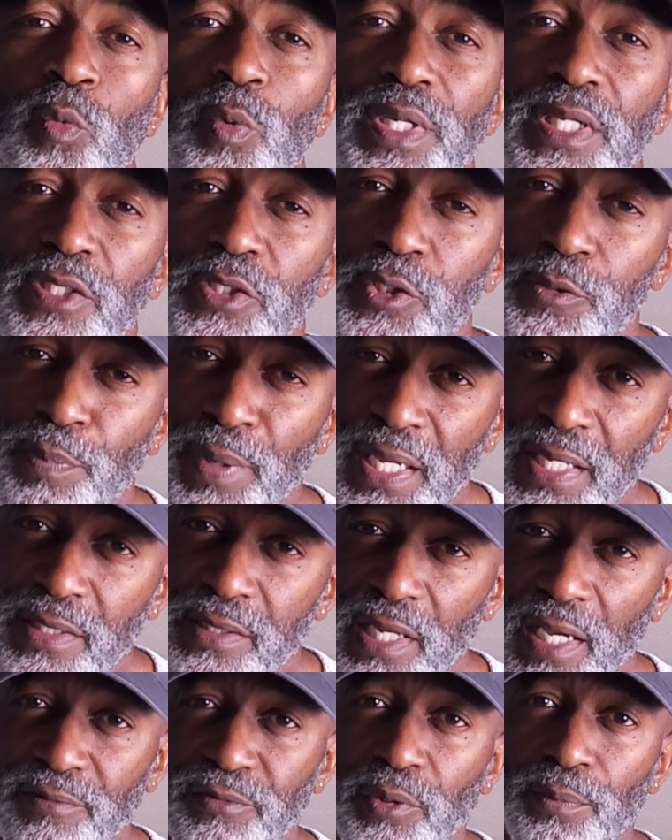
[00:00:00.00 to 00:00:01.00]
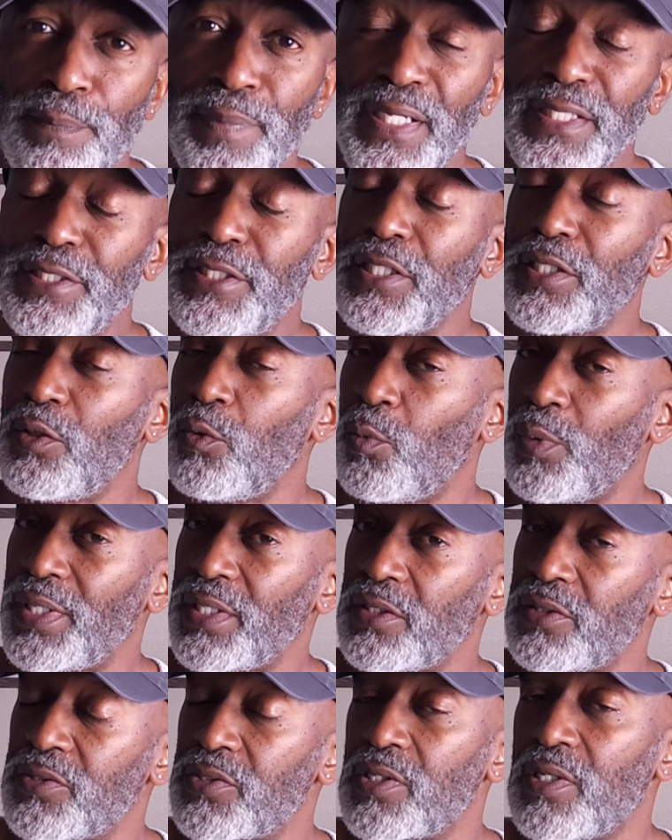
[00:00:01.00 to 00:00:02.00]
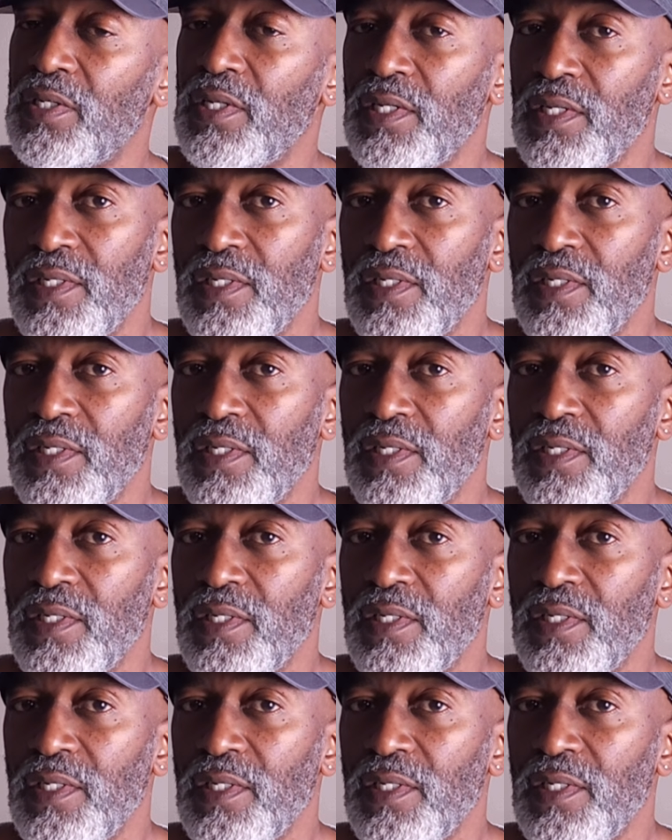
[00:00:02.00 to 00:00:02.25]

Winspace after benching the wheels.